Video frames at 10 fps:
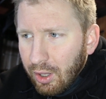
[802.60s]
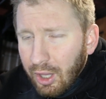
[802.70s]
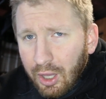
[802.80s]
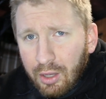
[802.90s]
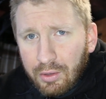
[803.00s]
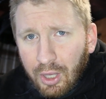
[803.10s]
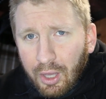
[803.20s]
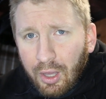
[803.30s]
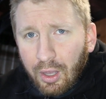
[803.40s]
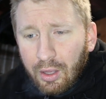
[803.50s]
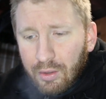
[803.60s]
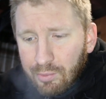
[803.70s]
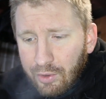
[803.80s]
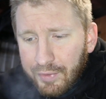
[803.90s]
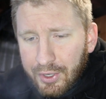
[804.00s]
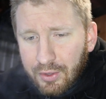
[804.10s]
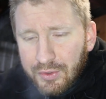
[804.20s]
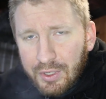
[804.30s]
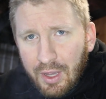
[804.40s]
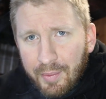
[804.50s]
Hell yeah, more
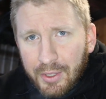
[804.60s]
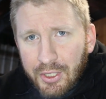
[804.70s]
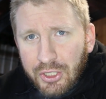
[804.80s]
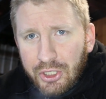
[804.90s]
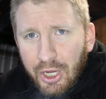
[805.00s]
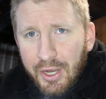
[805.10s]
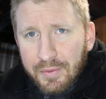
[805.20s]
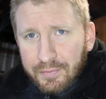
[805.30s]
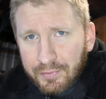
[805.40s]
videos to come on this shit.